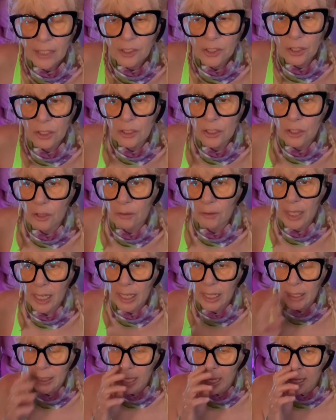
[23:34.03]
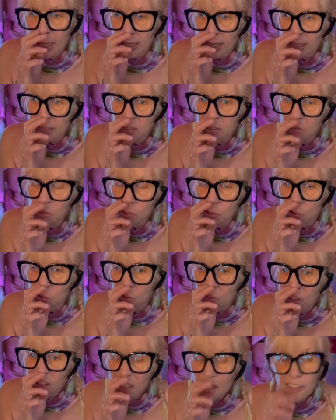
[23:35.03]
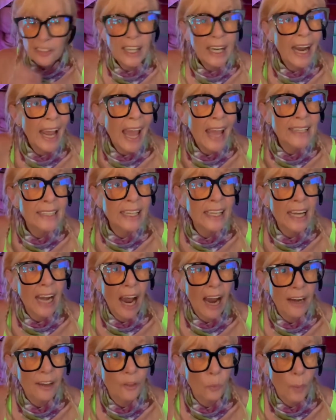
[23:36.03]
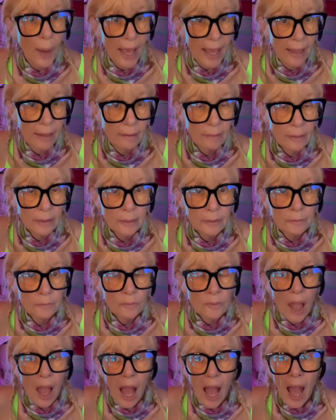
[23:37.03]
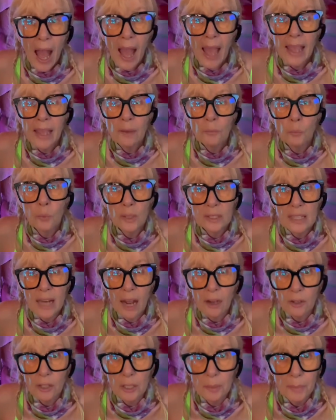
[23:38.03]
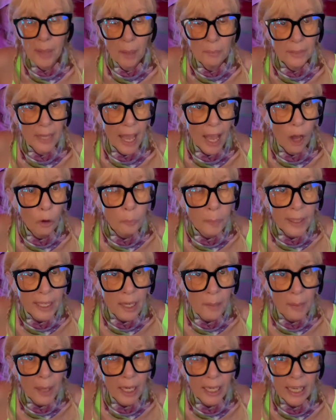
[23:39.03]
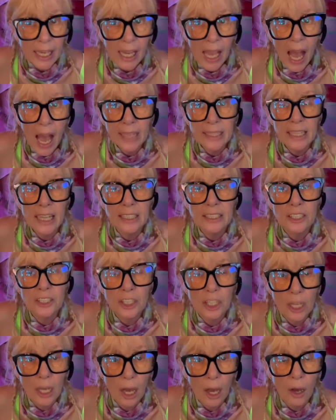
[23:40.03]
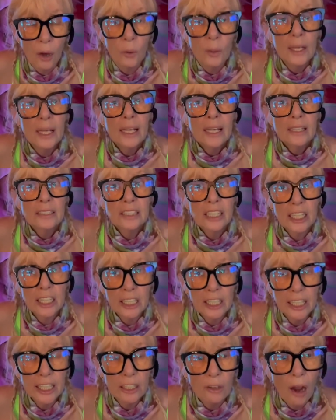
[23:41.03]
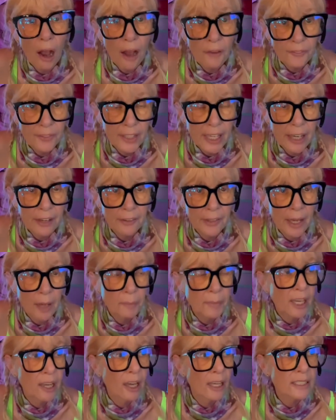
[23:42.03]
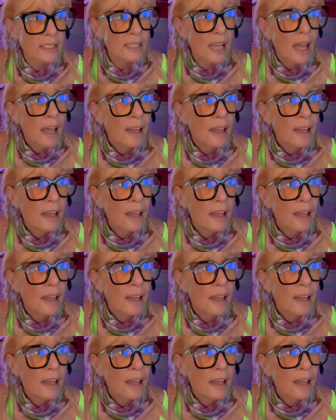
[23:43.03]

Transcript: turned green and I knew that I had to get out of the way. I was not going to be able to help anybody. I needed to go to clear off an area because